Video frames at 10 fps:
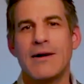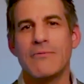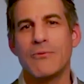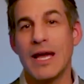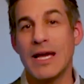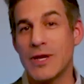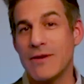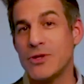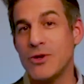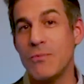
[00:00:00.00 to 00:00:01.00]
we actually have
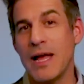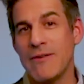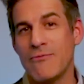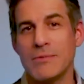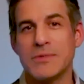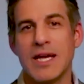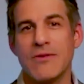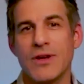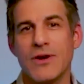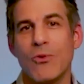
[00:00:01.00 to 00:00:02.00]
two platforms out
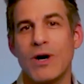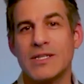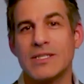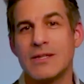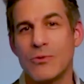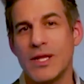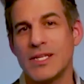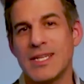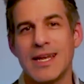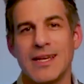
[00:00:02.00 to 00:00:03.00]
there. One is in the real
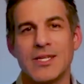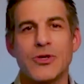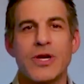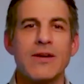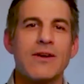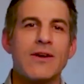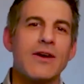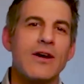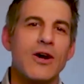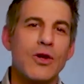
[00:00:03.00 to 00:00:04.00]
estate industry
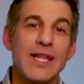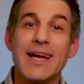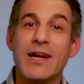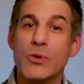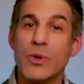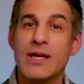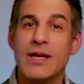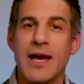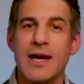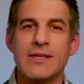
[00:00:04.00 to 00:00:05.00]
called Like Our
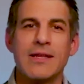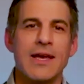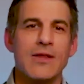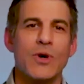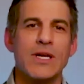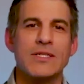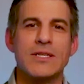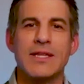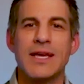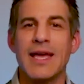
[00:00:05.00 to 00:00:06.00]
Reconnect, and the other one is
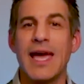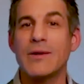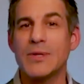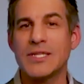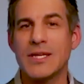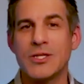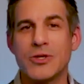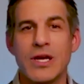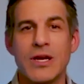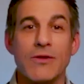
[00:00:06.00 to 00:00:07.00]
in the cannabis
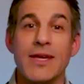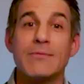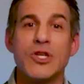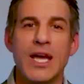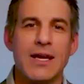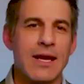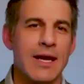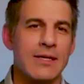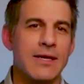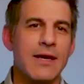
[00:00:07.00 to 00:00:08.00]
industry called MJ
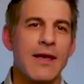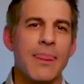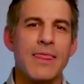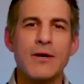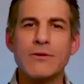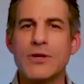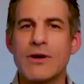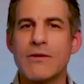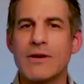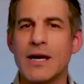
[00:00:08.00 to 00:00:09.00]
Connect. Those
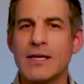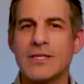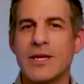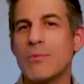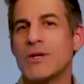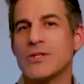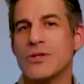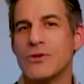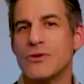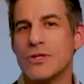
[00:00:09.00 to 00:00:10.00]
are similar
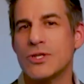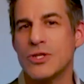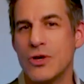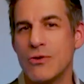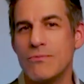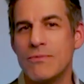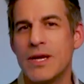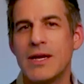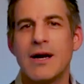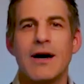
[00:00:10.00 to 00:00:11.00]
to Zoom
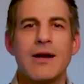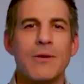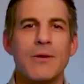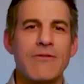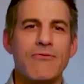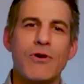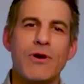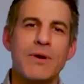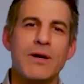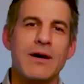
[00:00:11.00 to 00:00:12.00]
on a
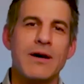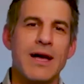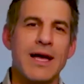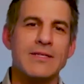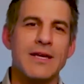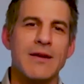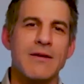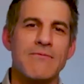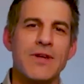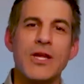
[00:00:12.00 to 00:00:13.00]
platform as a
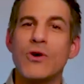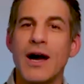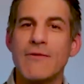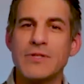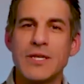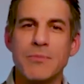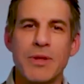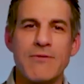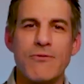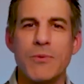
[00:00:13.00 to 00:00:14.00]
video conferencing
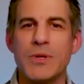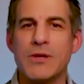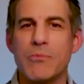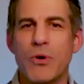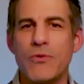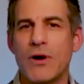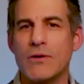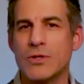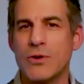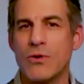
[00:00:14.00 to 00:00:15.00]
platform, but they're both
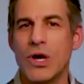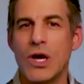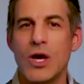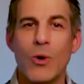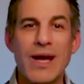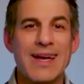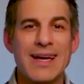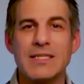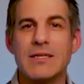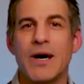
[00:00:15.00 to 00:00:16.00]
also quite
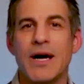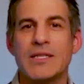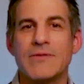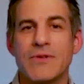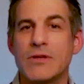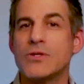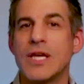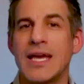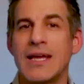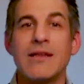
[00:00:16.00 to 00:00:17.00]
customized for those
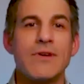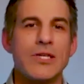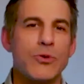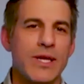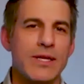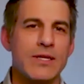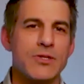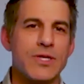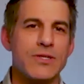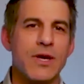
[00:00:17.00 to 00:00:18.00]
individual
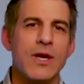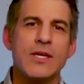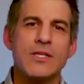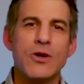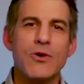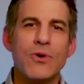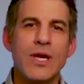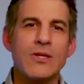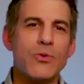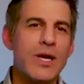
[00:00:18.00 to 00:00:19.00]
industries. So
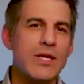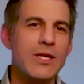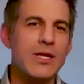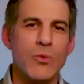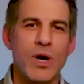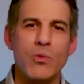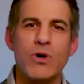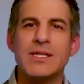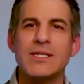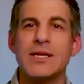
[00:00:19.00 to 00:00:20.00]
in 2021, we'll
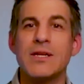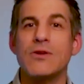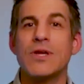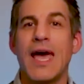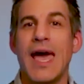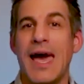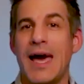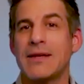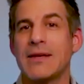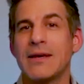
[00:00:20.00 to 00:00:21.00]
continue to
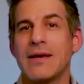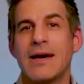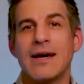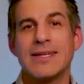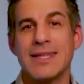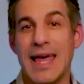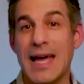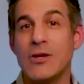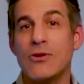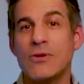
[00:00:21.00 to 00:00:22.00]
add to
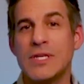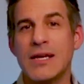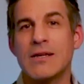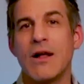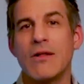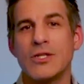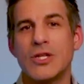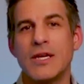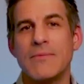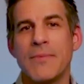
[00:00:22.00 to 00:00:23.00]
that new
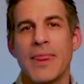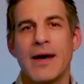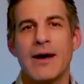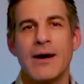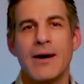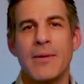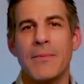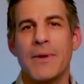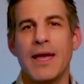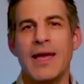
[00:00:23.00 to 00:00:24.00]
technology.
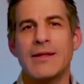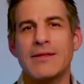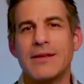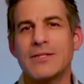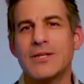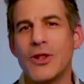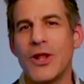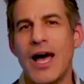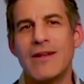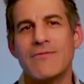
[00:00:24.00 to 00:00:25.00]
And there's a
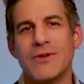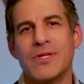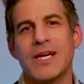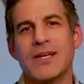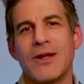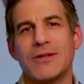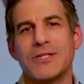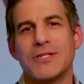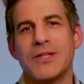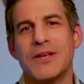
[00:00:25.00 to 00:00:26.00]
lot of new
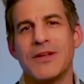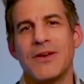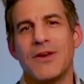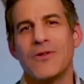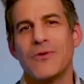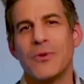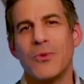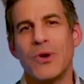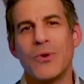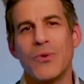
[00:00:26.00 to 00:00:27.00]
technology that
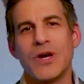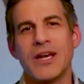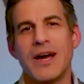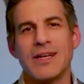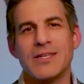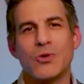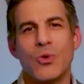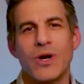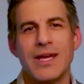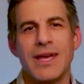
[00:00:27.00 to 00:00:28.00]
we were working on in
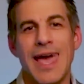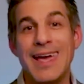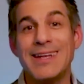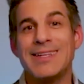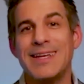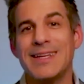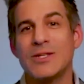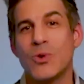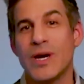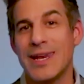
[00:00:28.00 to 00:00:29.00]
2018 and
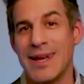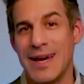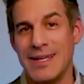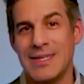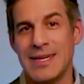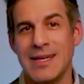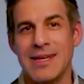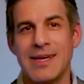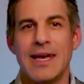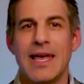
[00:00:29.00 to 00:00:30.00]
2019.
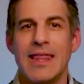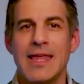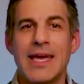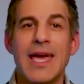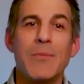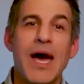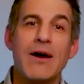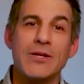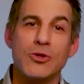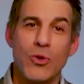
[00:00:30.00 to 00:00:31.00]
They came out
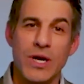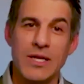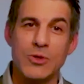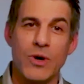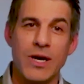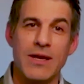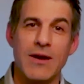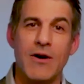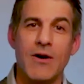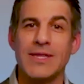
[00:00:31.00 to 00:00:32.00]
in 2020
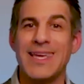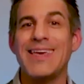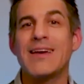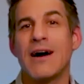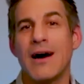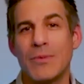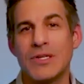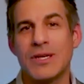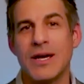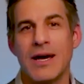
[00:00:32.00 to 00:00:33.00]
on the e-commerce
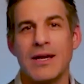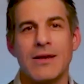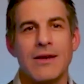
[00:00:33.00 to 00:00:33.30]
side.